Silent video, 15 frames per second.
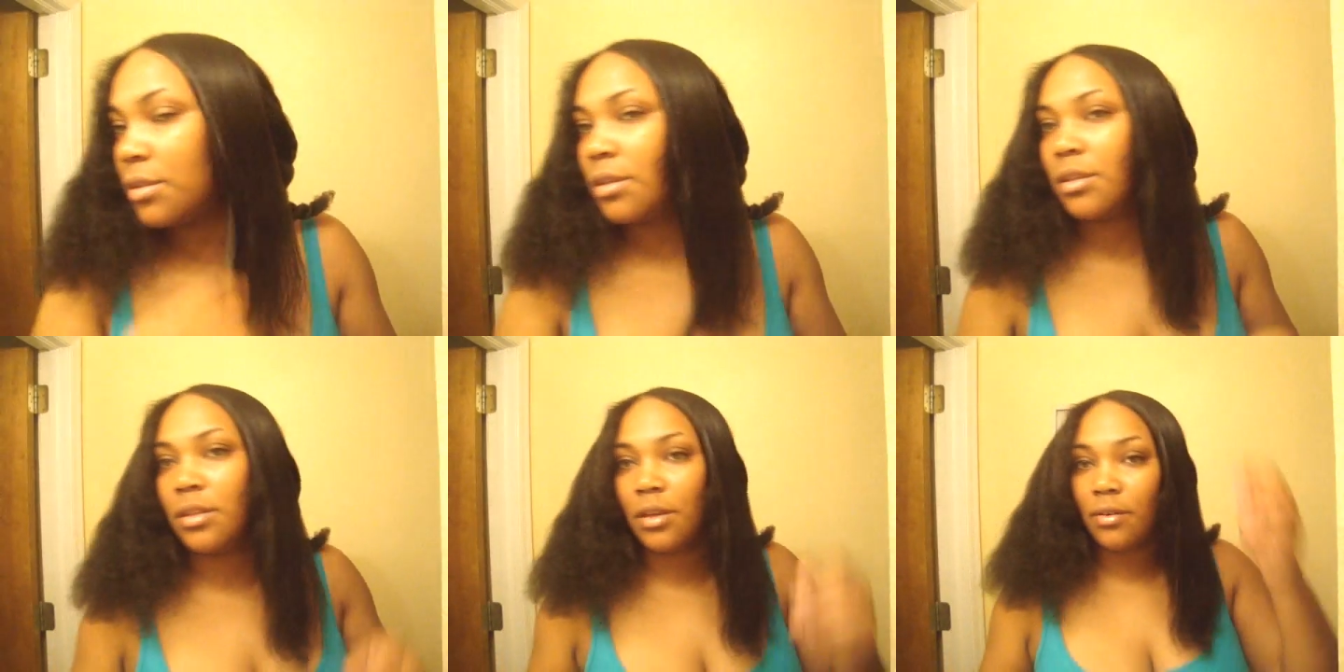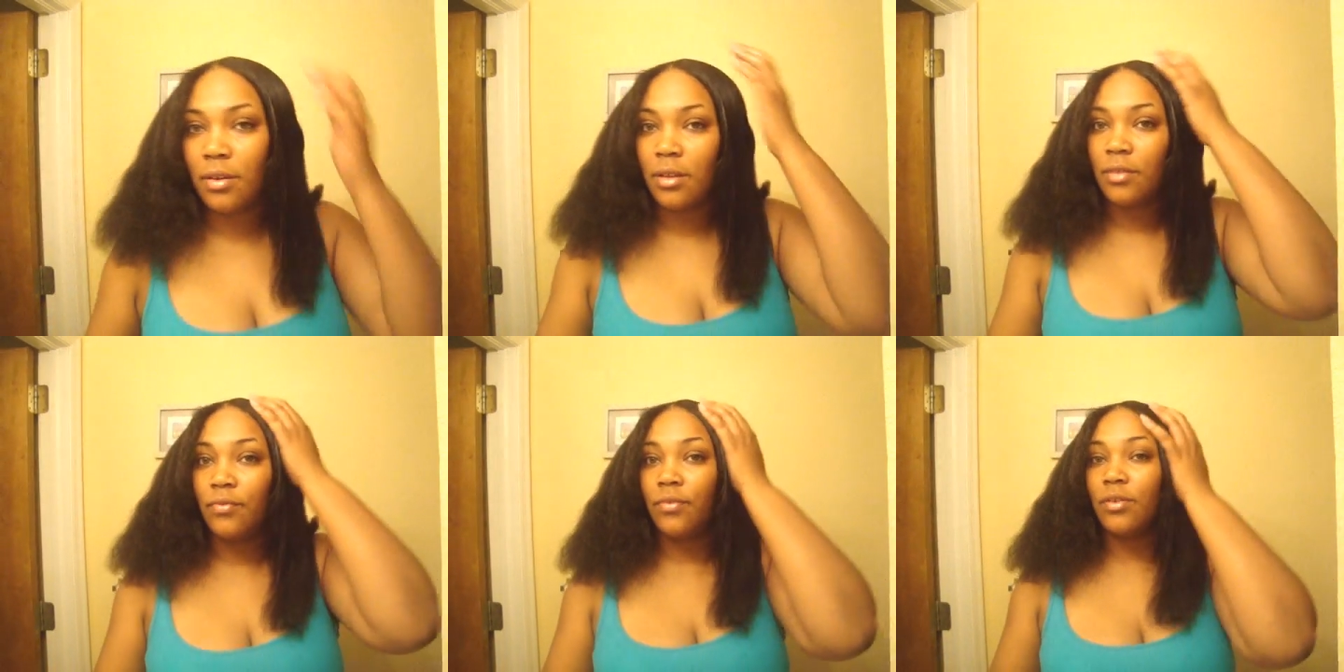And
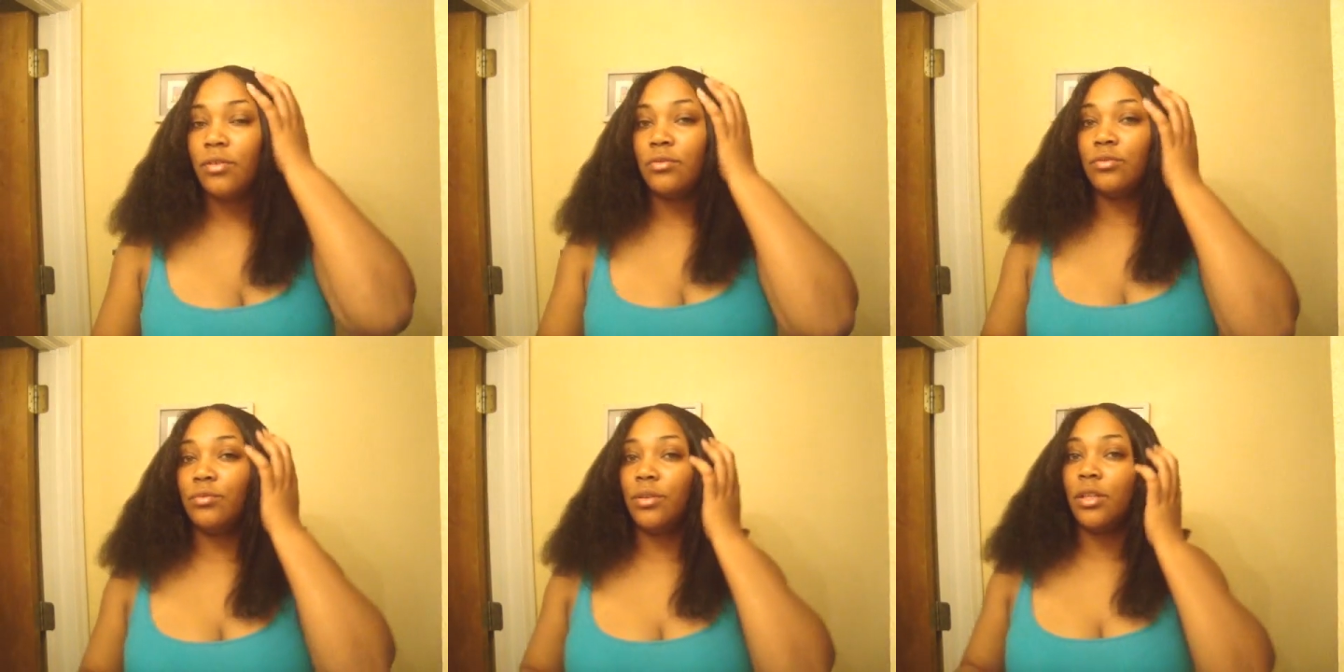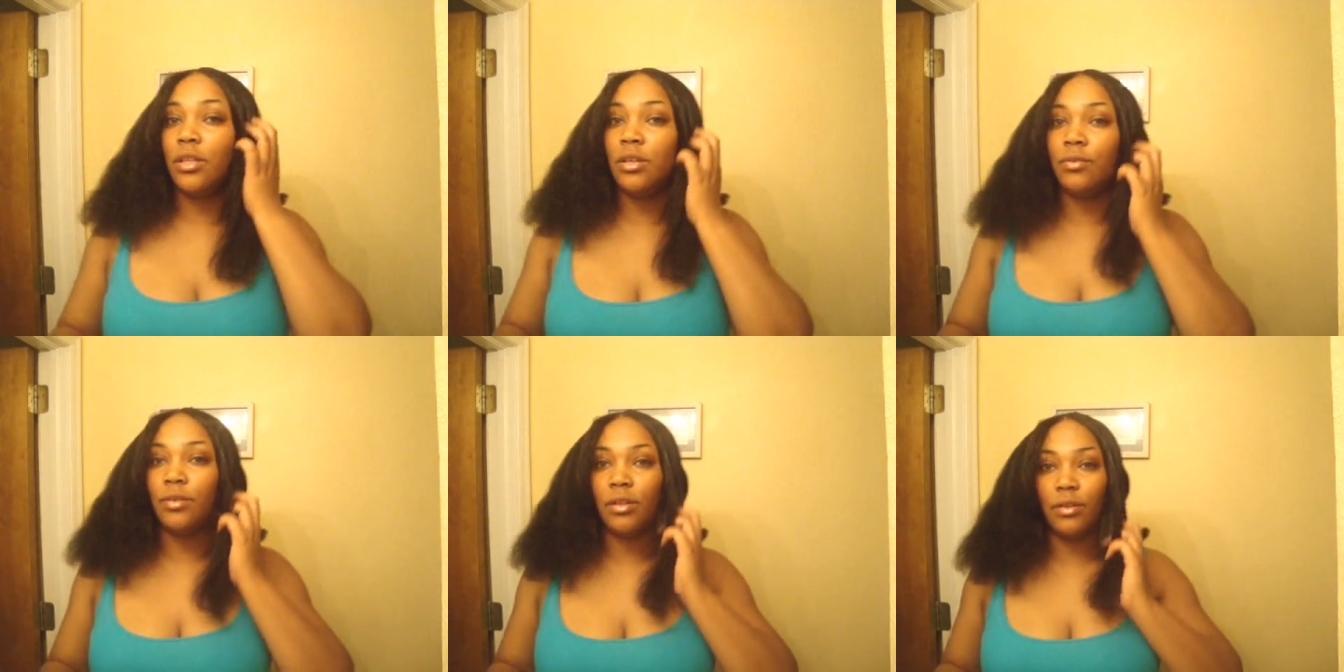it feels
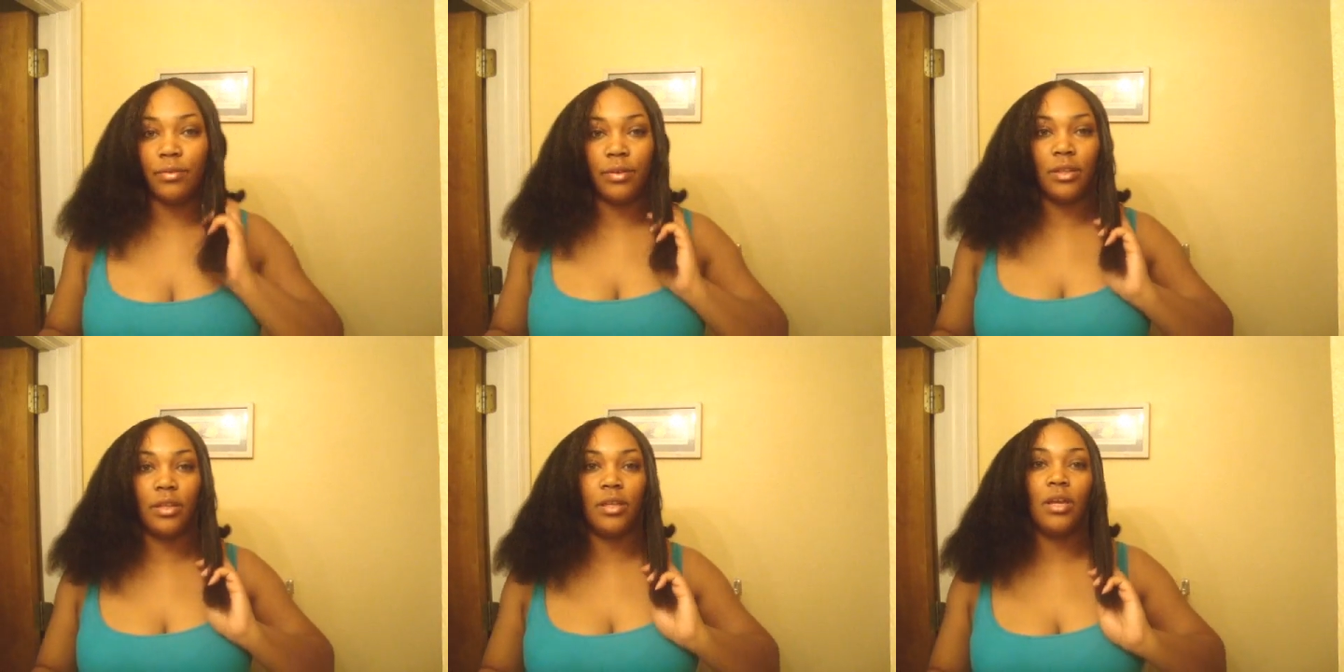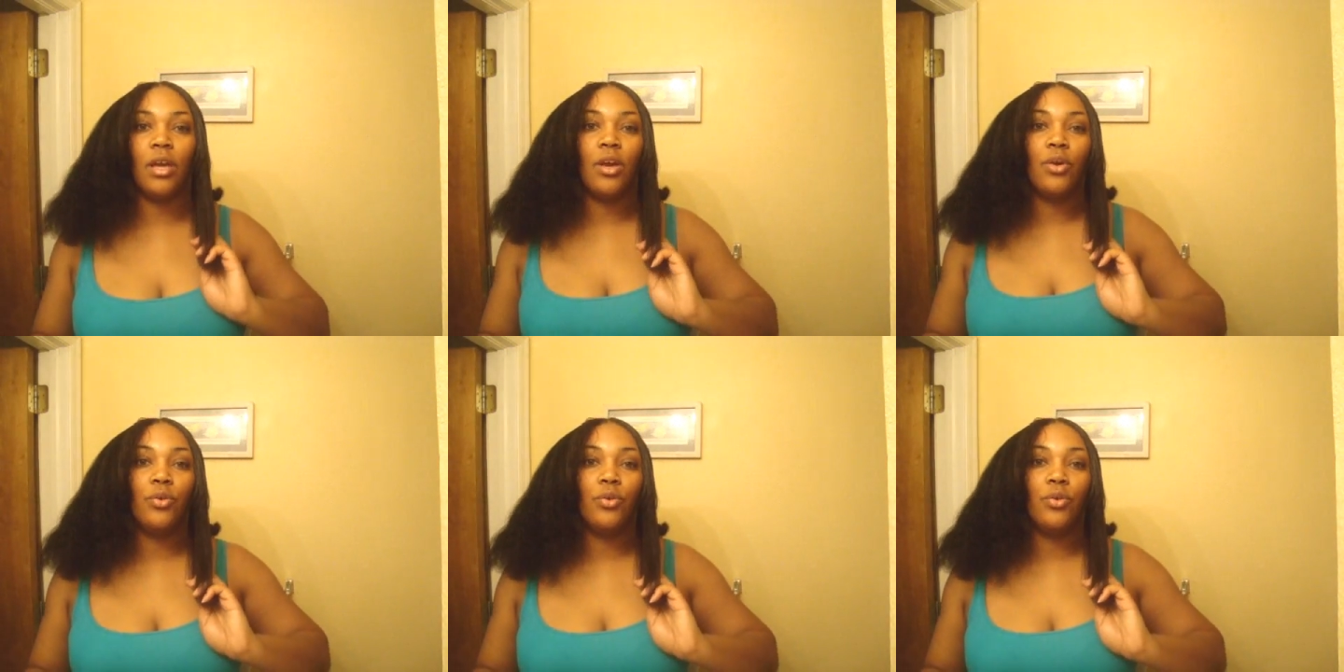really, really, really,